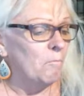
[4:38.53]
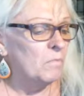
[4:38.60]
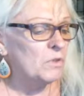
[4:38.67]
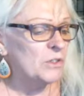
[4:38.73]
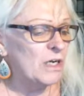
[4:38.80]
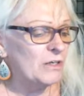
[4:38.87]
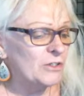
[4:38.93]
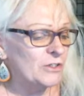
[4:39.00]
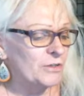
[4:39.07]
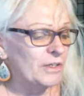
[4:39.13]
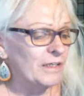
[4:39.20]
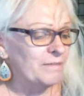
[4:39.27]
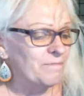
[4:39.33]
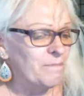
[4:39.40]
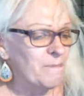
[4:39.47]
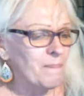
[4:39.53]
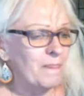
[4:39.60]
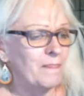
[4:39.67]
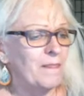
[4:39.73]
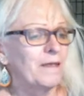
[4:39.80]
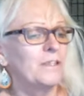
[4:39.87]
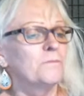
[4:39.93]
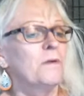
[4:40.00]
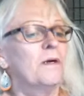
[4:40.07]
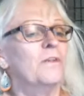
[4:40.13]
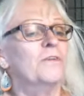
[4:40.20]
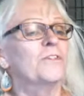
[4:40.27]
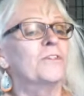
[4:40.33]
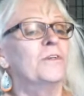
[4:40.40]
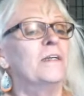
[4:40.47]
Share screen. There's my
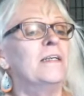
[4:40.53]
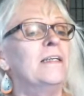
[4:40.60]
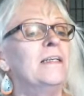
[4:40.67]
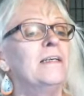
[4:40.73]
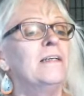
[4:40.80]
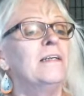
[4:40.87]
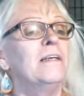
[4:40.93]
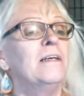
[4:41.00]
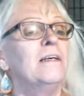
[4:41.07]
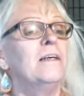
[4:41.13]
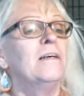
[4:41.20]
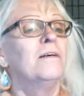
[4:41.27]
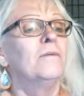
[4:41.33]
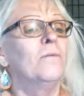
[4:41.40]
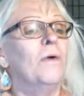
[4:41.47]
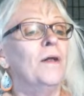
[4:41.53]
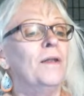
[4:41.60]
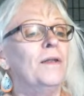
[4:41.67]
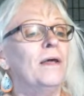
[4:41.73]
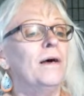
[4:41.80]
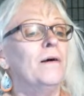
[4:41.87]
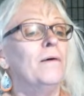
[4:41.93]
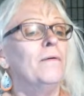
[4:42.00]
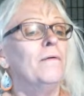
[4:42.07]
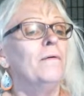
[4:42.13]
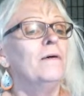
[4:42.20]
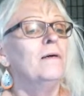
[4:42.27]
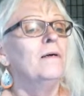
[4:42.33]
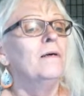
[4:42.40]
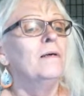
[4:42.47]
other screen. Window
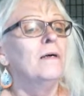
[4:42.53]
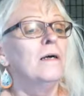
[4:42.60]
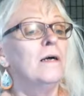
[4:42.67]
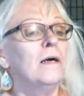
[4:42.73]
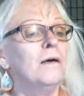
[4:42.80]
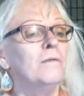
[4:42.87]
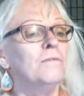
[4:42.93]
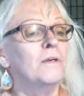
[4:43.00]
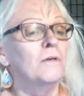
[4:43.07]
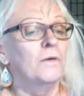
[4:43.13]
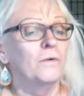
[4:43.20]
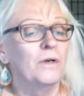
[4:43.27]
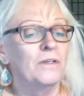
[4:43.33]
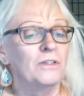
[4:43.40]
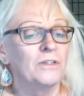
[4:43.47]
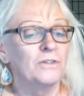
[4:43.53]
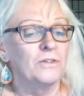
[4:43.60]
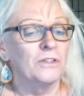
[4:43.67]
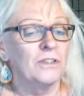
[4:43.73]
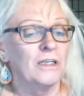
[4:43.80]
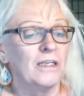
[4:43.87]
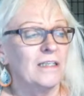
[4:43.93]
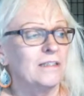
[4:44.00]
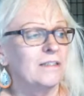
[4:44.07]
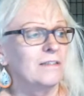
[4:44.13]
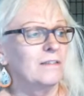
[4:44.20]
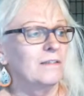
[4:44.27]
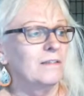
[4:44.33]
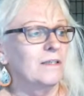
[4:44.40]
and Federal Register site.